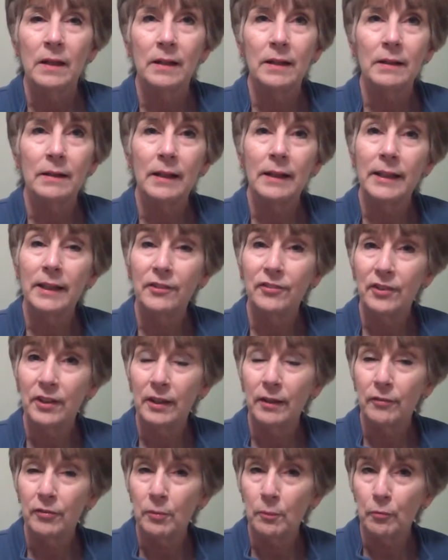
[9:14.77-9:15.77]
a
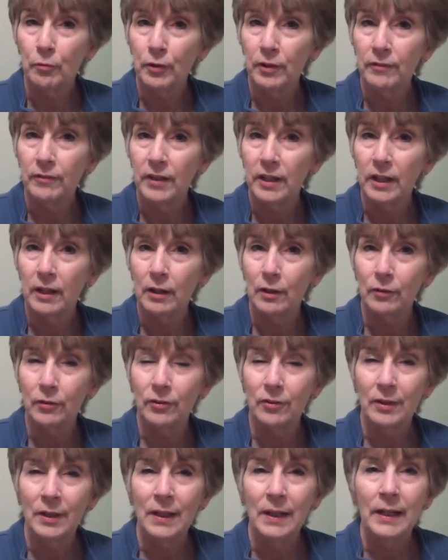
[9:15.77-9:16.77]
listing of some free
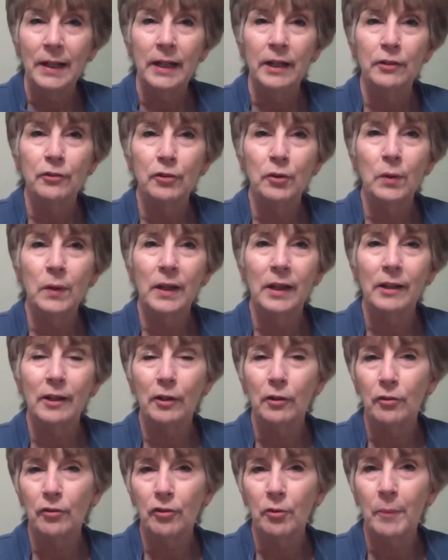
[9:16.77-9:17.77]
videos, and you can
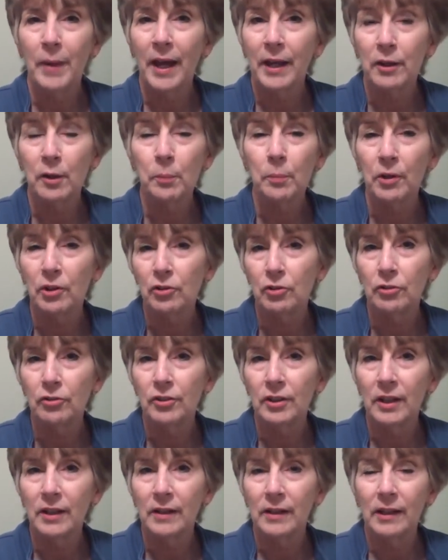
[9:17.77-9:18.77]
learn some acupressure
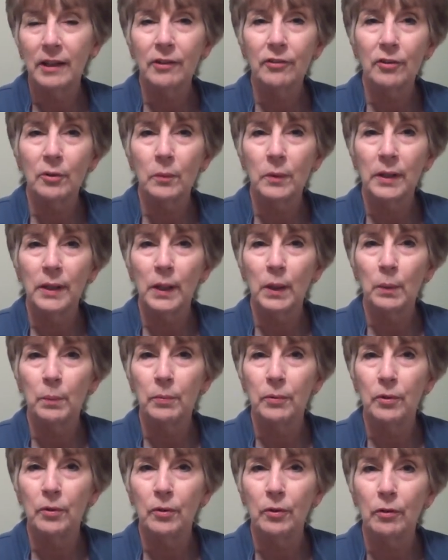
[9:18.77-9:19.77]
techniques that will
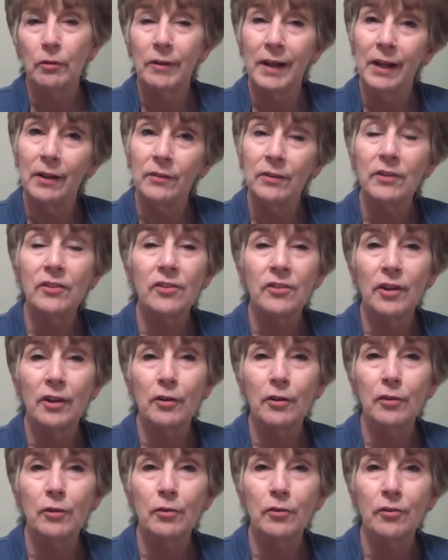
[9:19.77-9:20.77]
help you to ground and
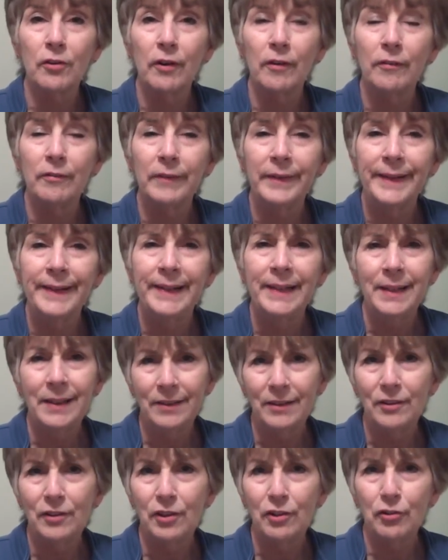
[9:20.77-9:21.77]
center yourself,
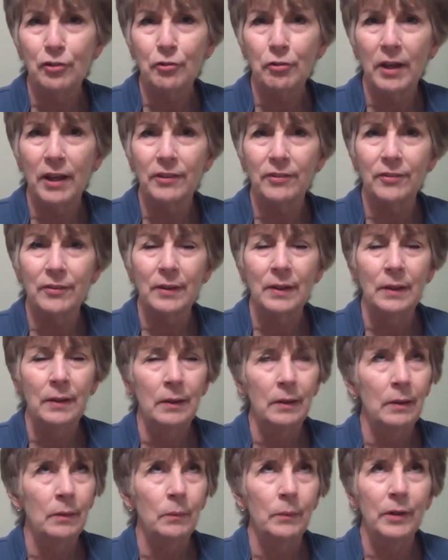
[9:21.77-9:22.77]
to de-stress.
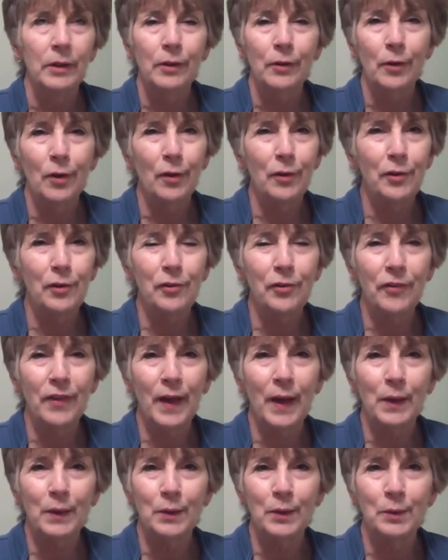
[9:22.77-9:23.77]
We could all use
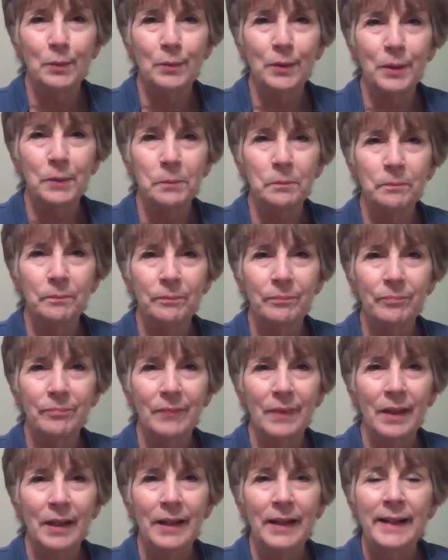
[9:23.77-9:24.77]
that, couldn't we?
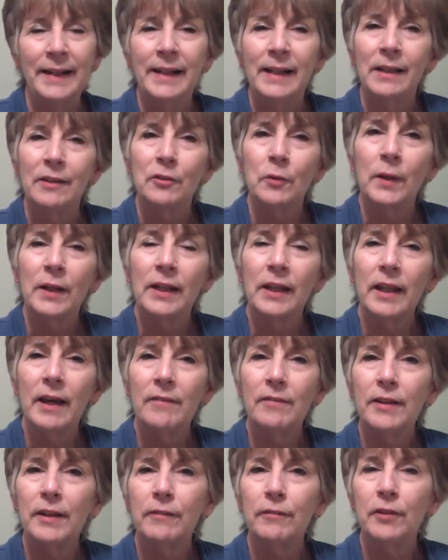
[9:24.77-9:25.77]
So I'd
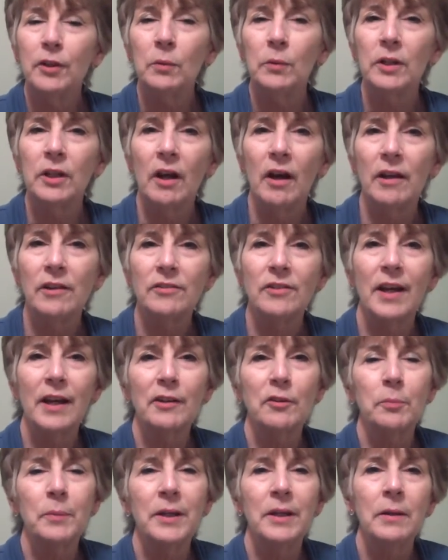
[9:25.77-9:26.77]
love it if you would
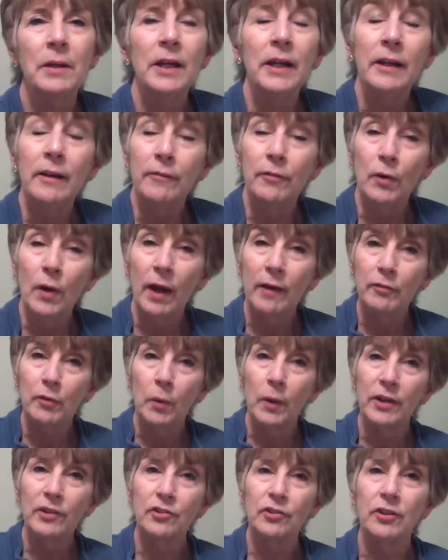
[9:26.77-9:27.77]
contact me if you have
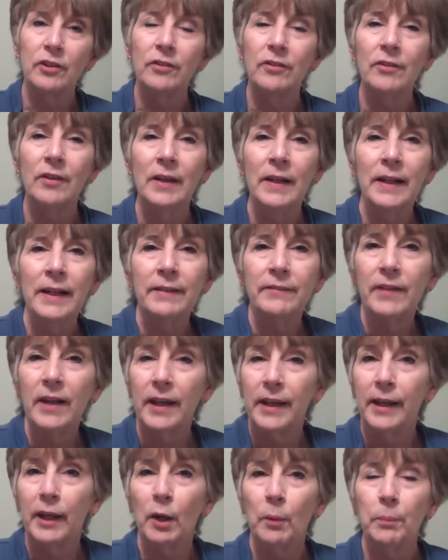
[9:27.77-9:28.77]
questions, if I
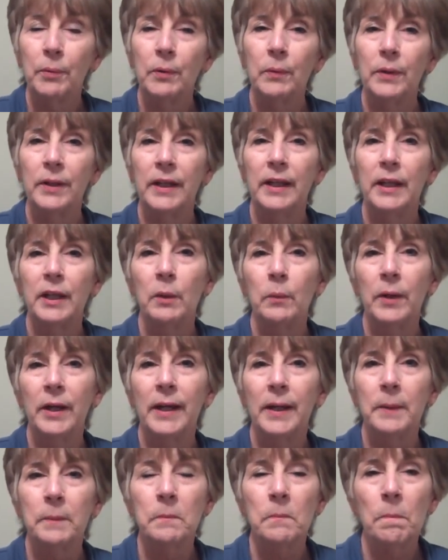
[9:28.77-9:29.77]
can help you in any
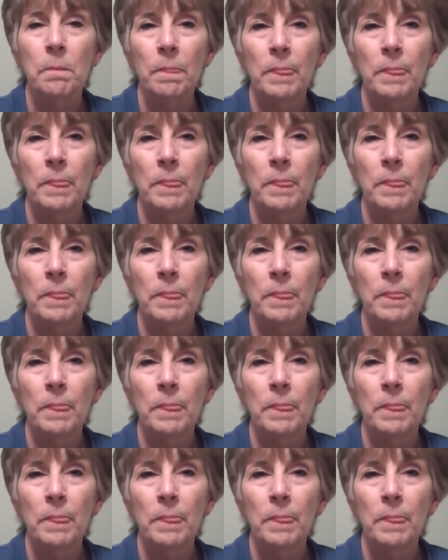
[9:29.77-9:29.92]
way.